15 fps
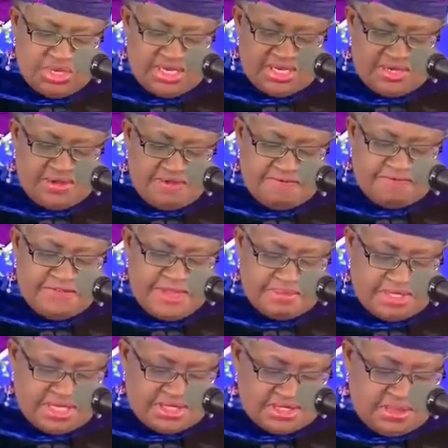trading off
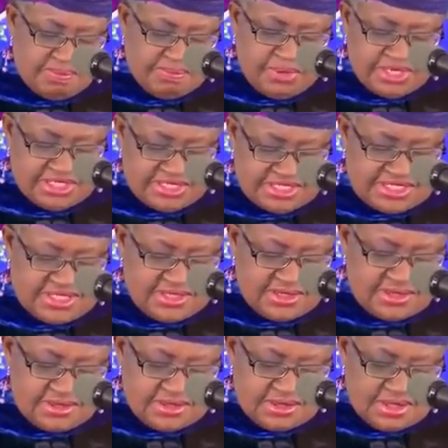firmness on policy
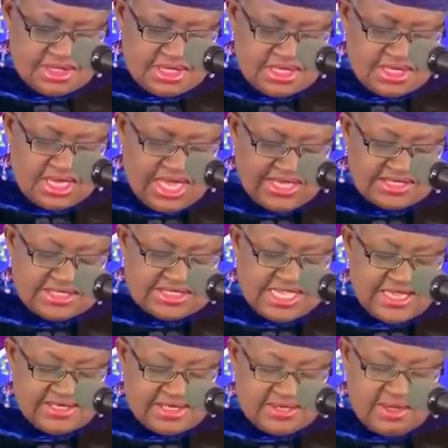and
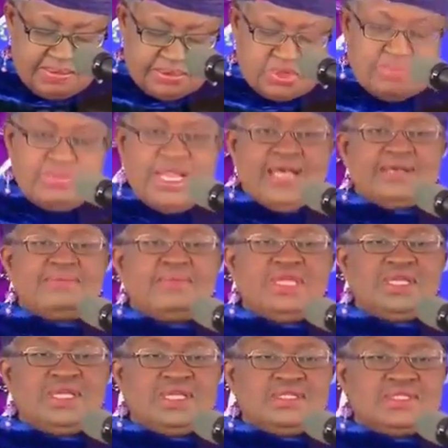standing up to
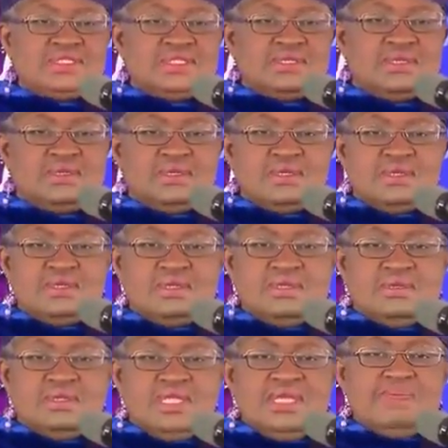blackmailers,
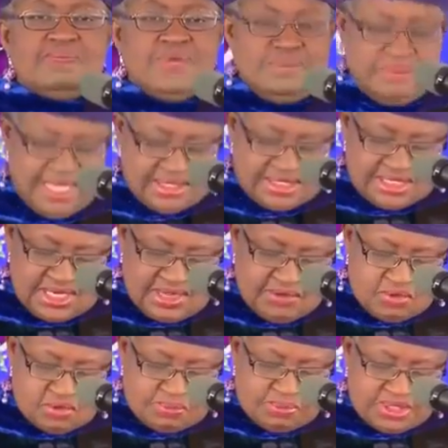implementing a
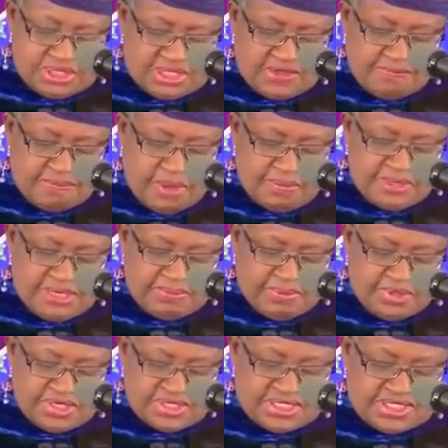good piece of public
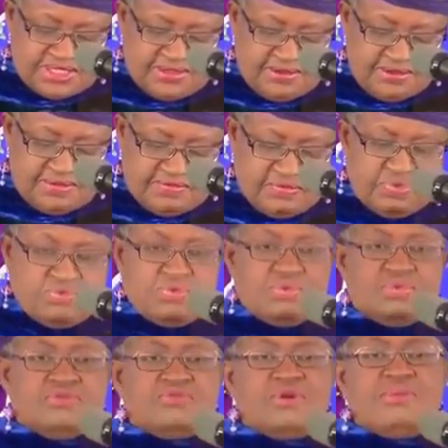policy
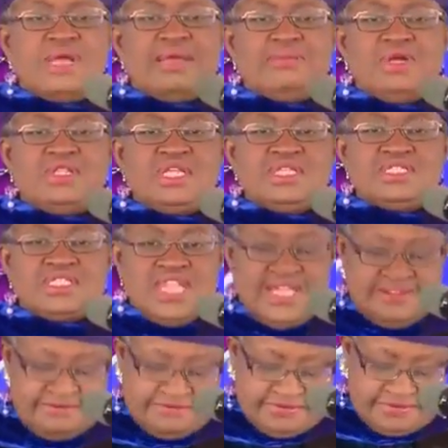for my mother's
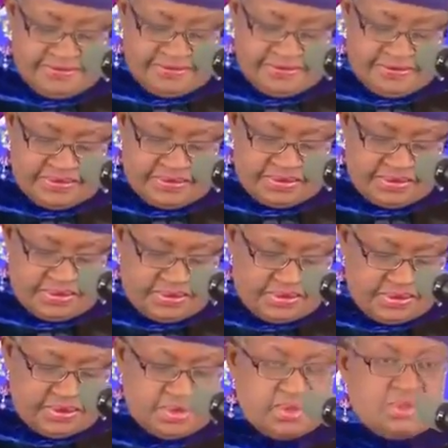life?
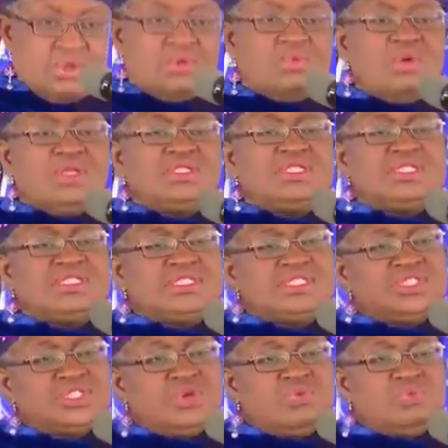What
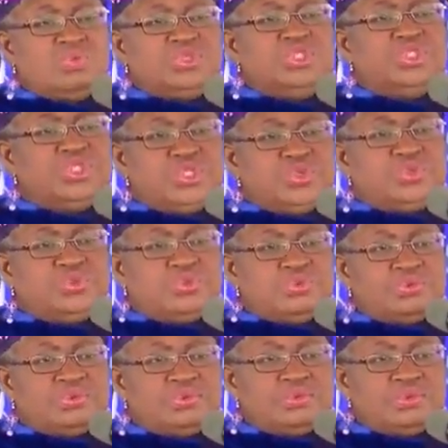decision would you
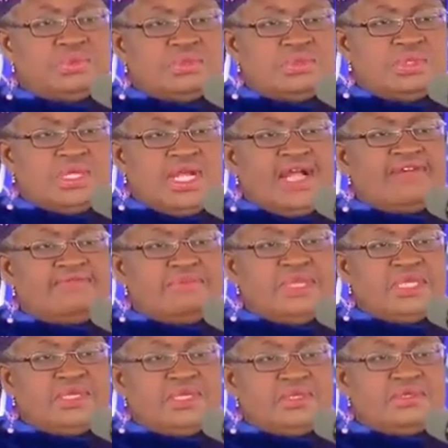have
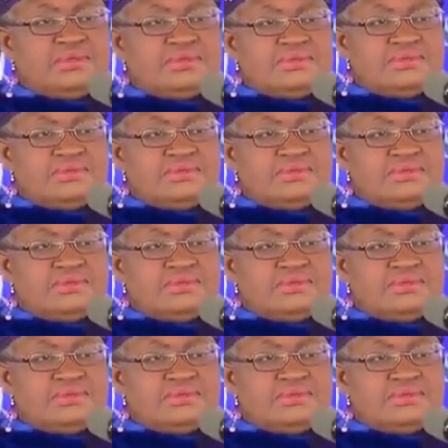made?